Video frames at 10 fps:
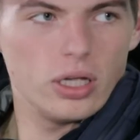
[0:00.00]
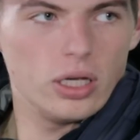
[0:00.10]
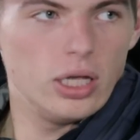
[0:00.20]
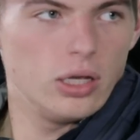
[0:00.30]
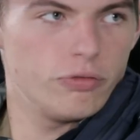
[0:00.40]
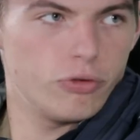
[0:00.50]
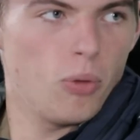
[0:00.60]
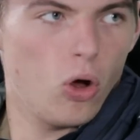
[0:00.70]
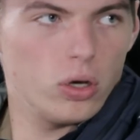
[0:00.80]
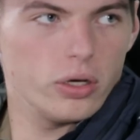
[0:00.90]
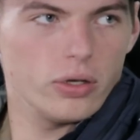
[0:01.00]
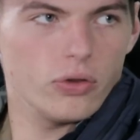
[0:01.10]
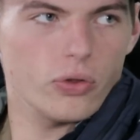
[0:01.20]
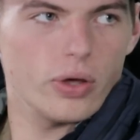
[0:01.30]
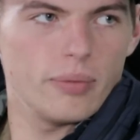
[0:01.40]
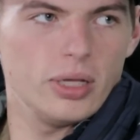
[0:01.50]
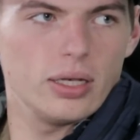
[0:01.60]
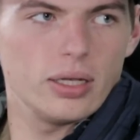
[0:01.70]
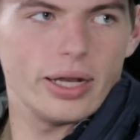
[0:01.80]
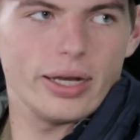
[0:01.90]
in from Holland, so I
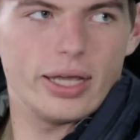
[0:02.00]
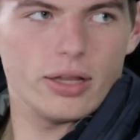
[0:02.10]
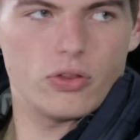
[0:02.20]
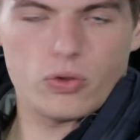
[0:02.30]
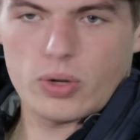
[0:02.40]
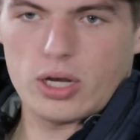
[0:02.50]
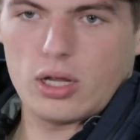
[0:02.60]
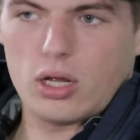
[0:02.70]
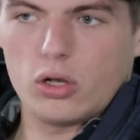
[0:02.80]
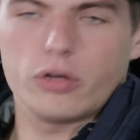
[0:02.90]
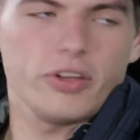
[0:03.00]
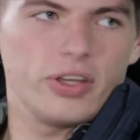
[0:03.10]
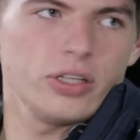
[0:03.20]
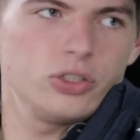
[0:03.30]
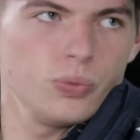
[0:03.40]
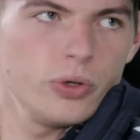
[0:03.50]
mean, then it gets quite a lot of attention